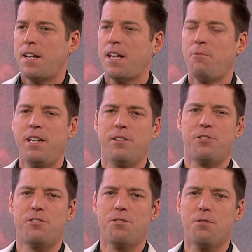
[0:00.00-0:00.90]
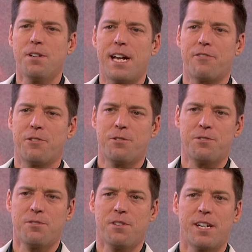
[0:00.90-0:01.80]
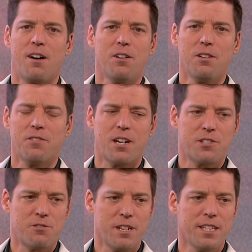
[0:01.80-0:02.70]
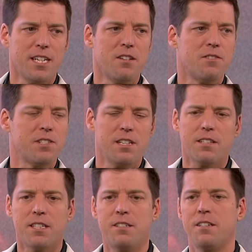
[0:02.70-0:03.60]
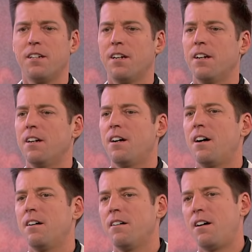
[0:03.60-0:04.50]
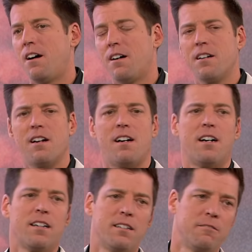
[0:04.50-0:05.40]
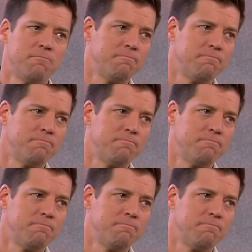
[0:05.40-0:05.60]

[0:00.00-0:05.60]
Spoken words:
And we'd hear story after story all over Australia, New Zealand, Hong Kong,